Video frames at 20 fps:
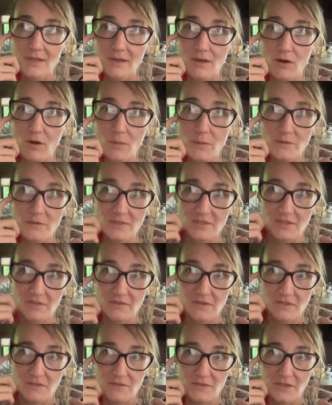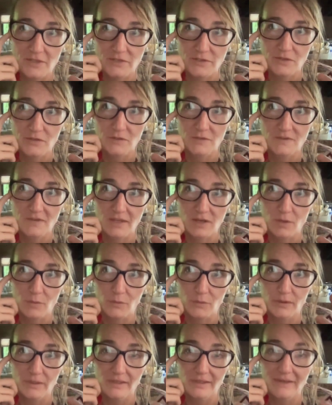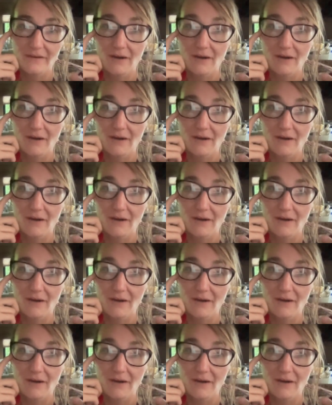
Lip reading: almost as if this flesh suit is like a really